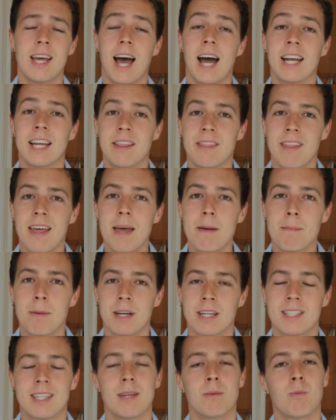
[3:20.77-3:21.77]
and in their
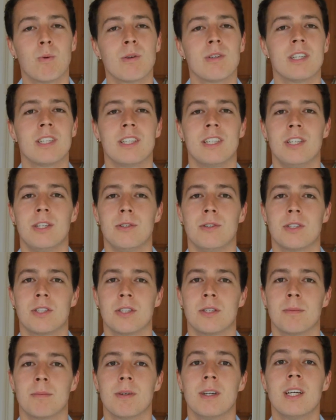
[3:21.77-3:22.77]
mind they wanted to use
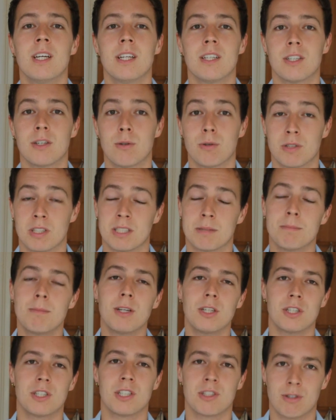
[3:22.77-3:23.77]
them to cause as
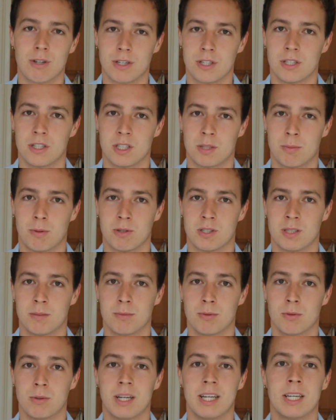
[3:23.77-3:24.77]
much destruction as
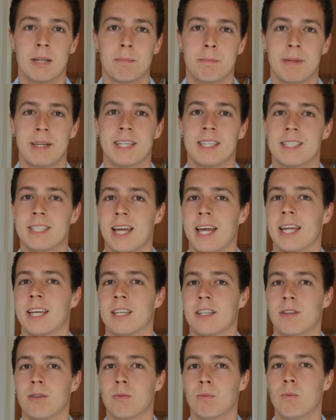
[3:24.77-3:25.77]
possible in a bid to
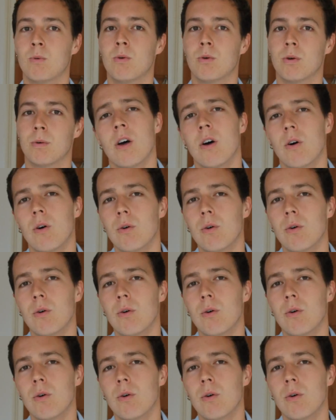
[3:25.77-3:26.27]
end the war.